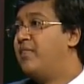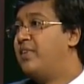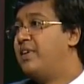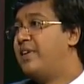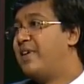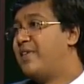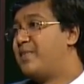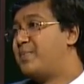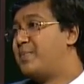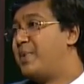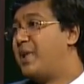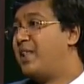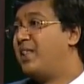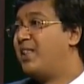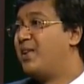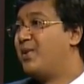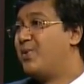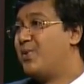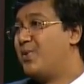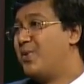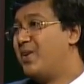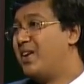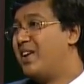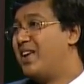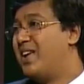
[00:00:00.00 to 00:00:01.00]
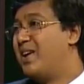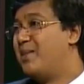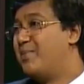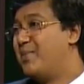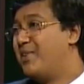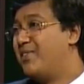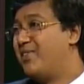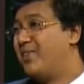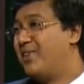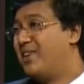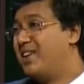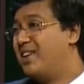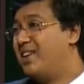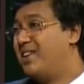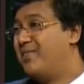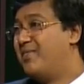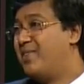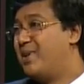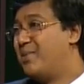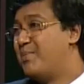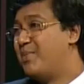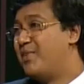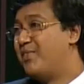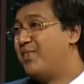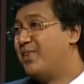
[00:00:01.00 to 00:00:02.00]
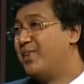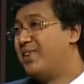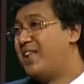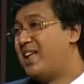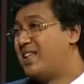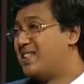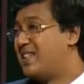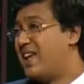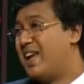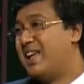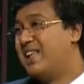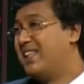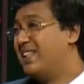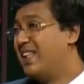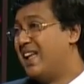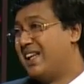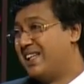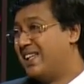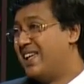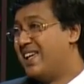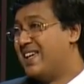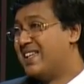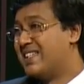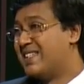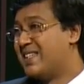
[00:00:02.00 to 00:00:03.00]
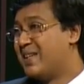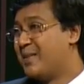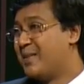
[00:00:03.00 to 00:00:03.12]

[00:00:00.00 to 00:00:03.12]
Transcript: we have spent the whole day evening before that studying that case.